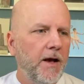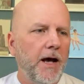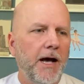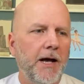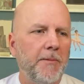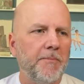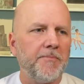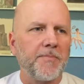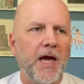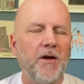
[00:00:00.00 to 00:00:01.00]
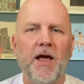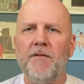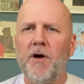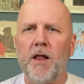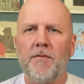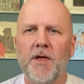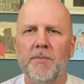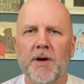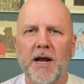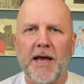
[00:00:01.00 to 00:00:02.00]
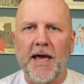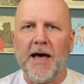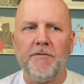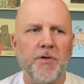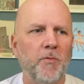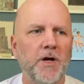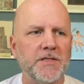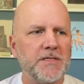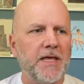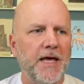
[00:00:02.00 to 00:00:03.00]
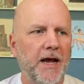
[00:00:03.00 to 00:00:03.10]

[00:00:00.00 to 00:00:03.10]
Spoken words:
I don't have all of them, but I have the ones that